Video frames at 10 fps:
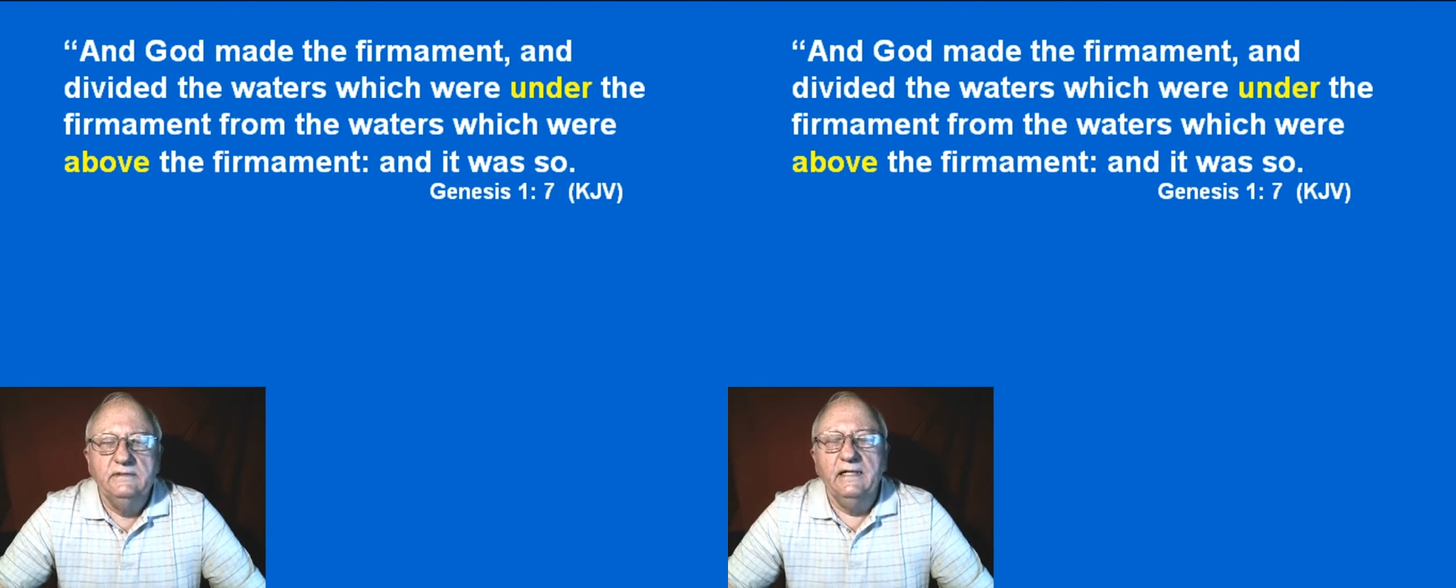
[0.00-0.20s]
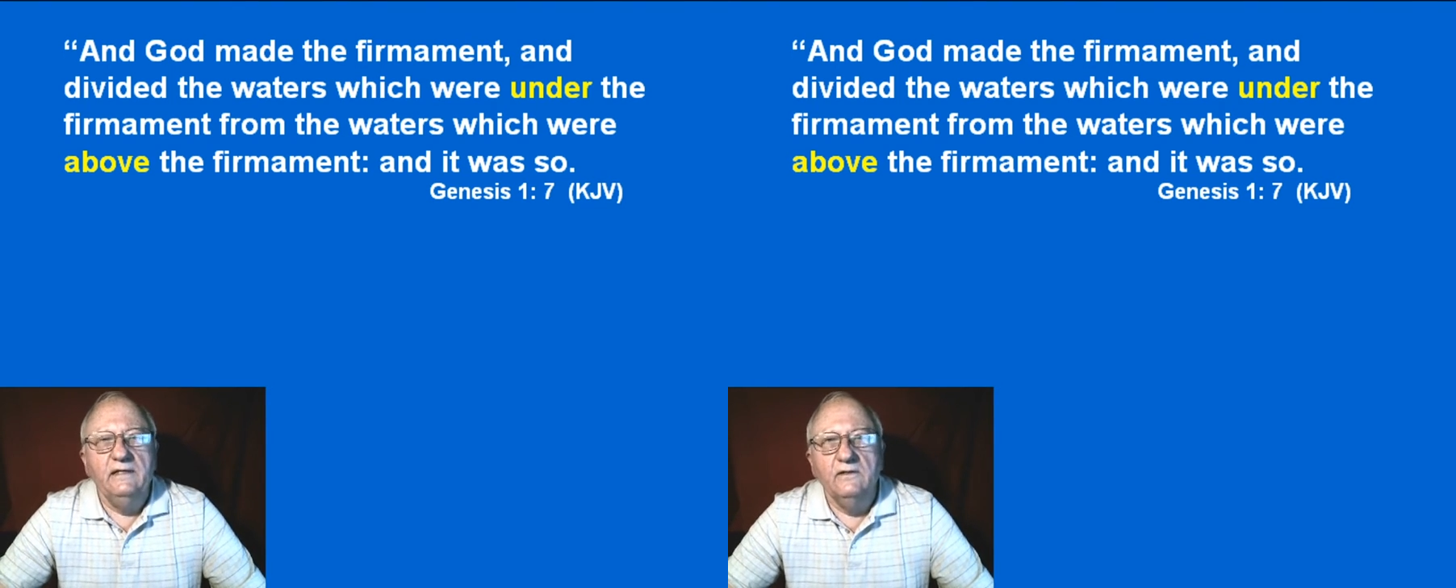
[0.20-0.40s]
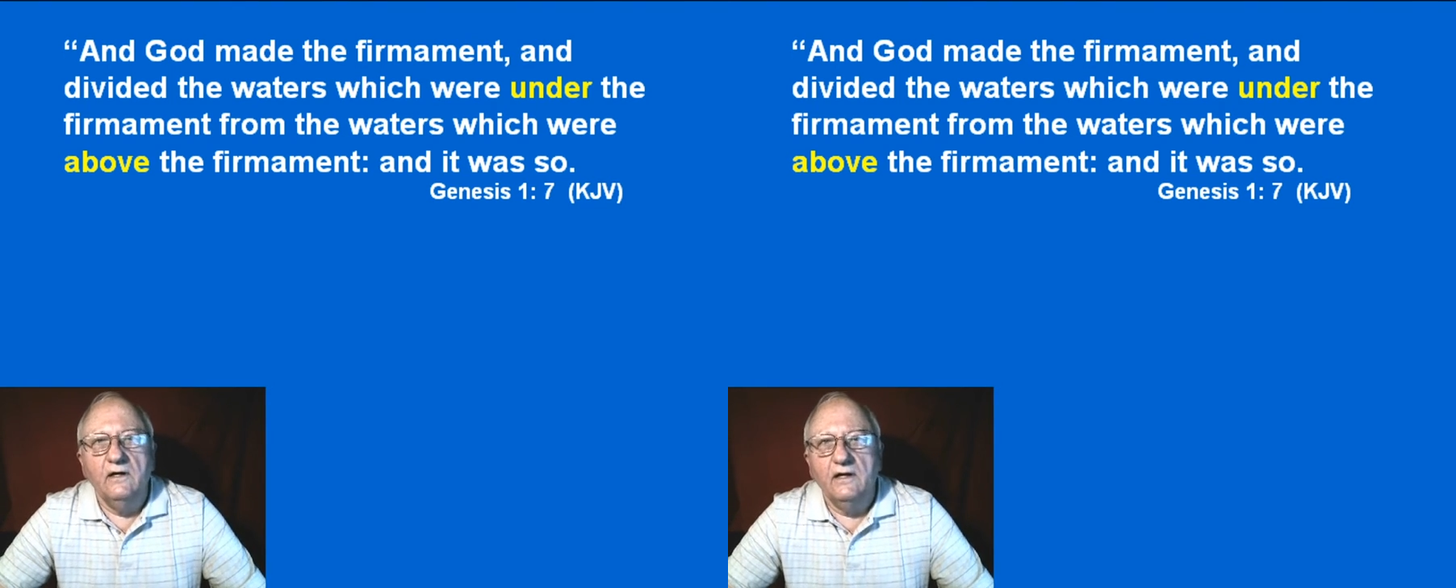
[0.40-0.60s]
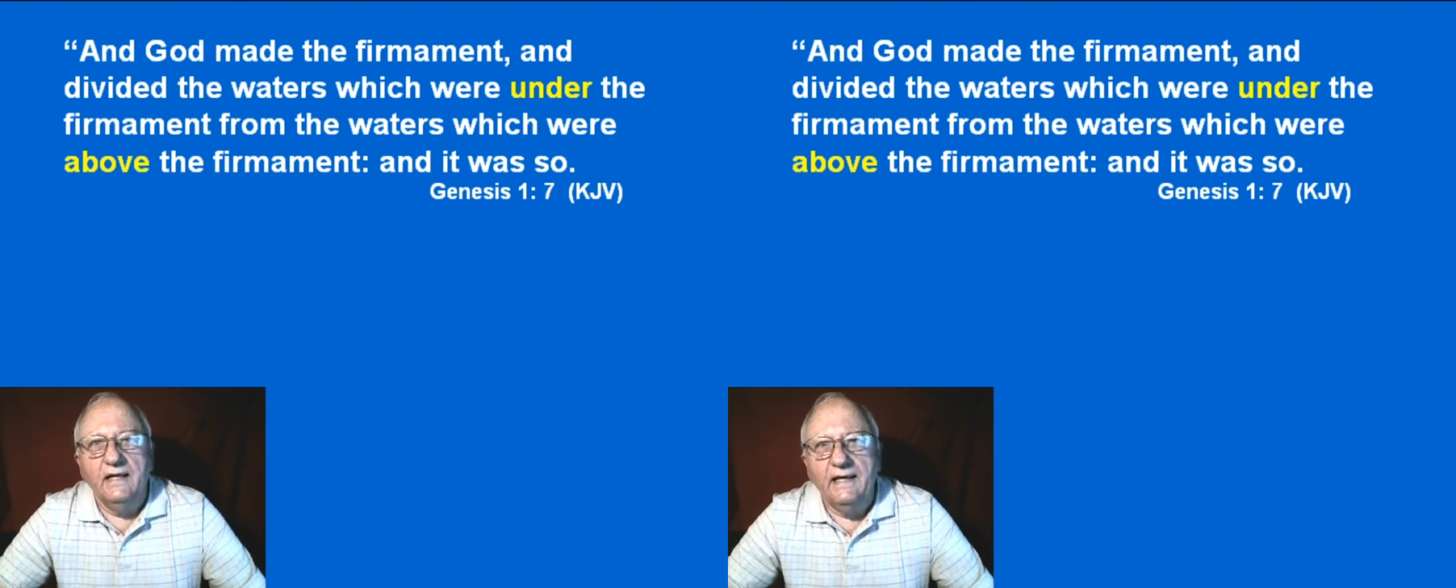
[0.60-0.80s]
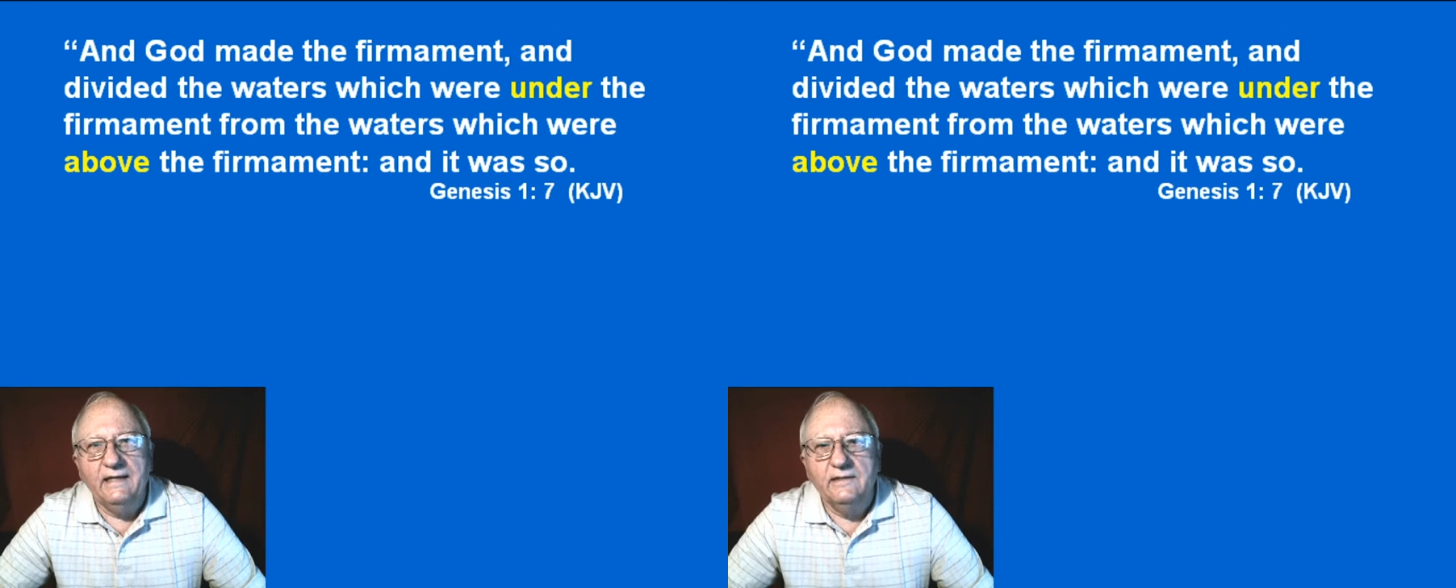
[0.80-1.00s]
did not
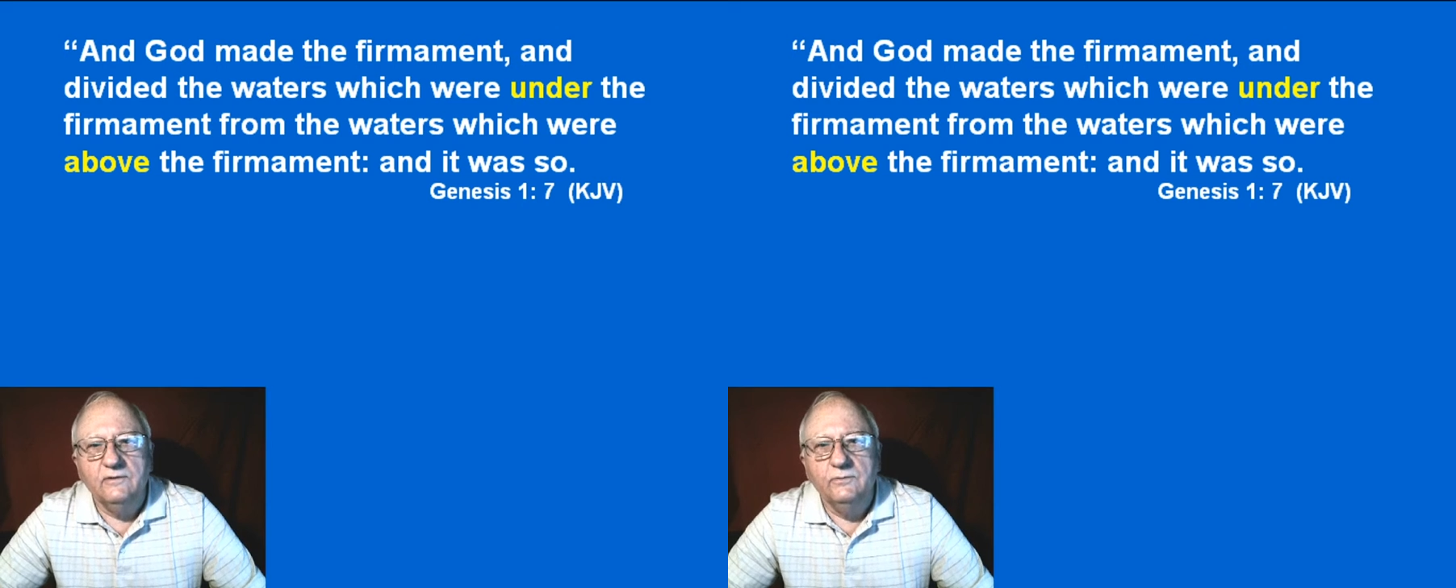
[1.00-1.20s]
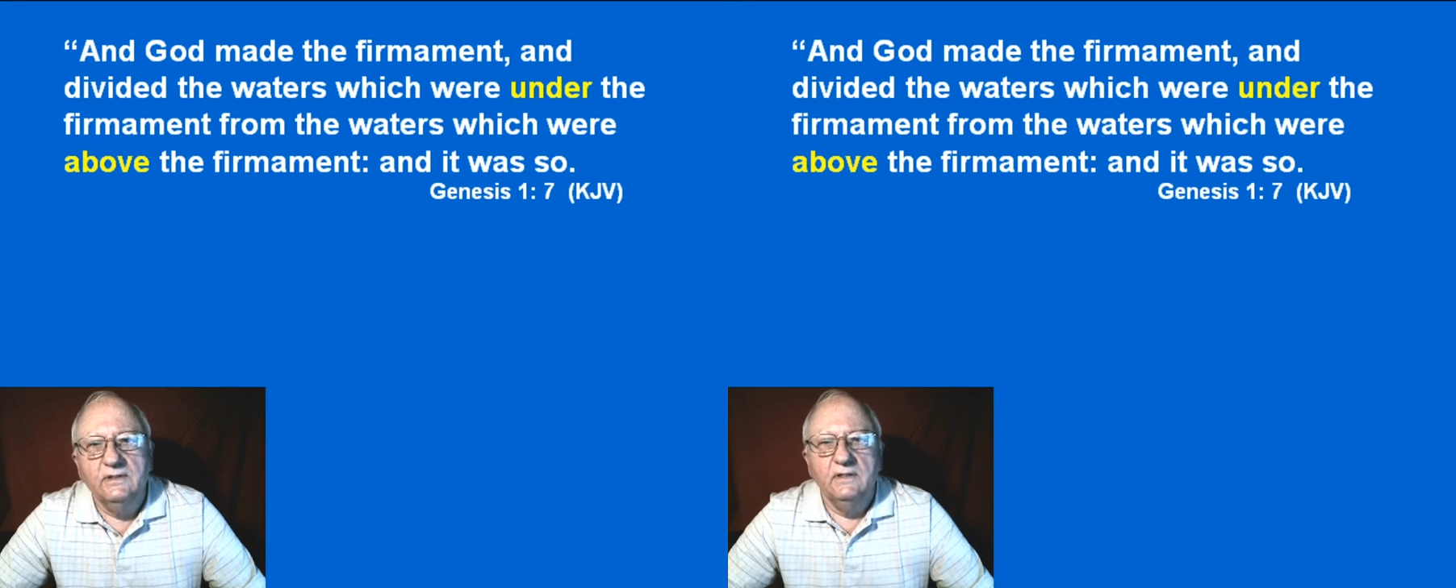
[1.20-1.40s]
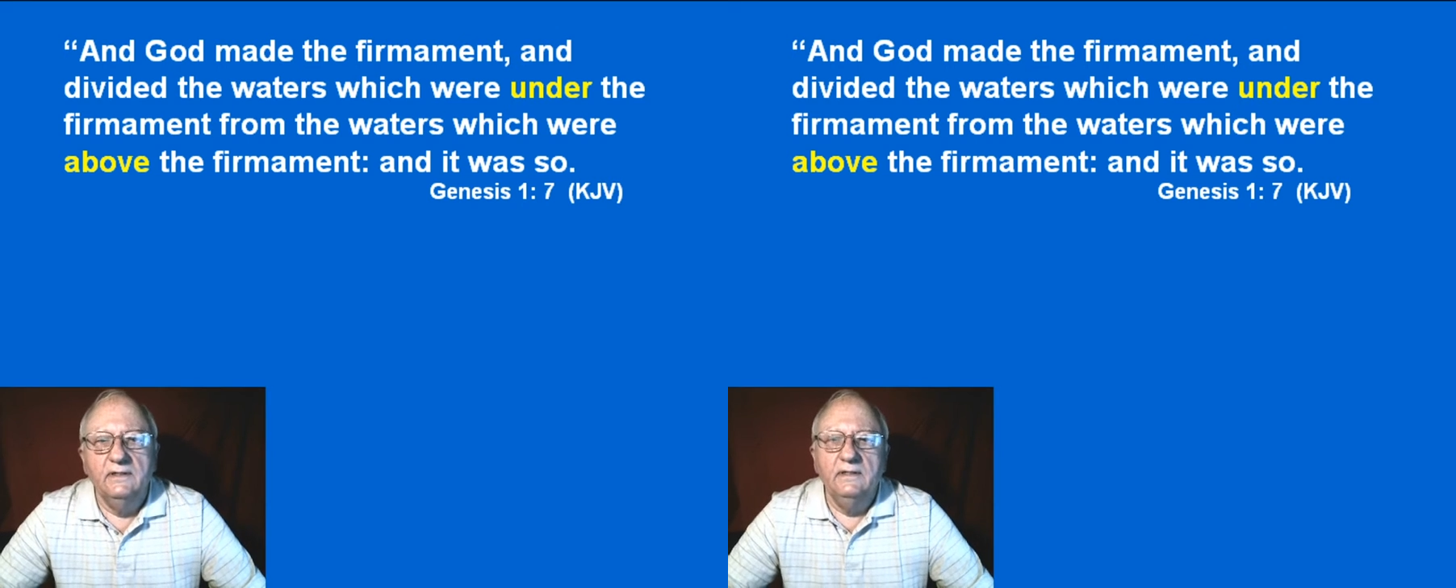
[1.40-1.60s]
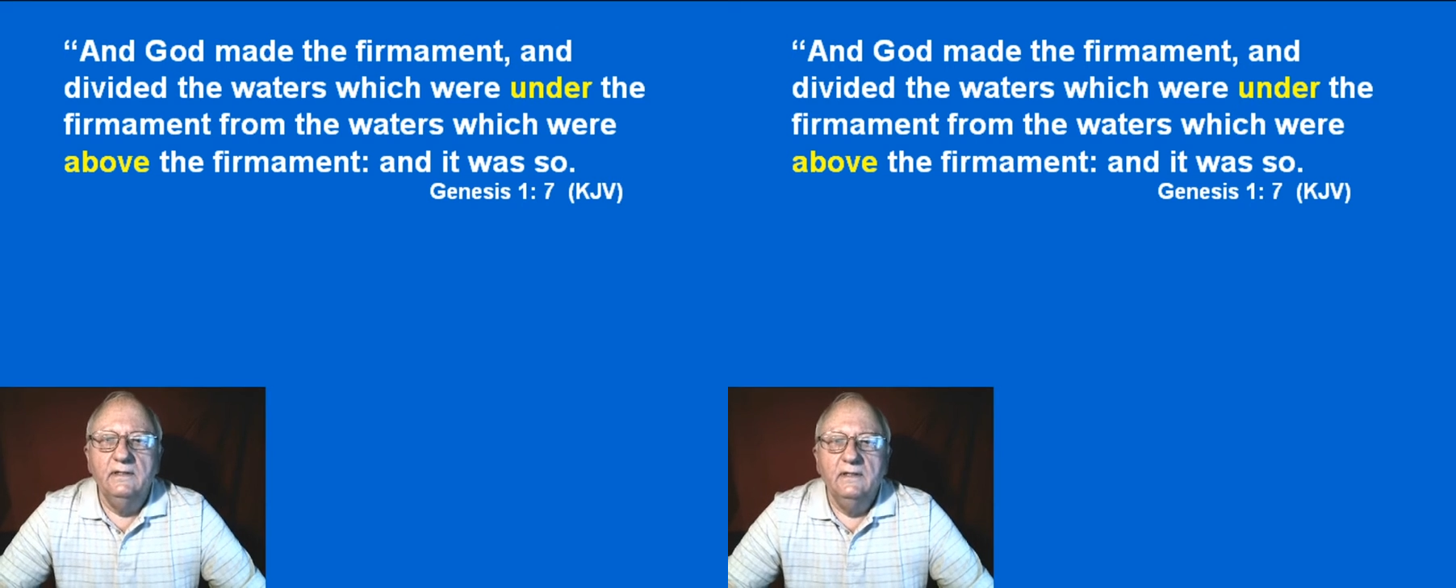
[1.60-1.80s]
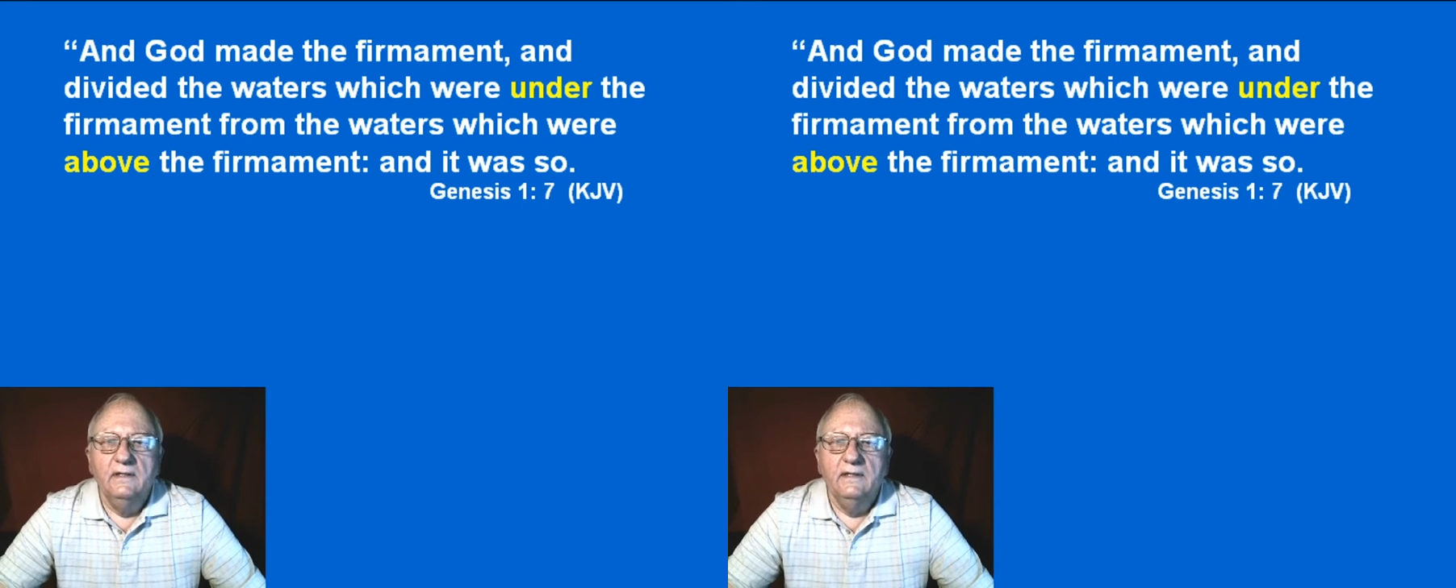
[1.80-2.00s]
adequately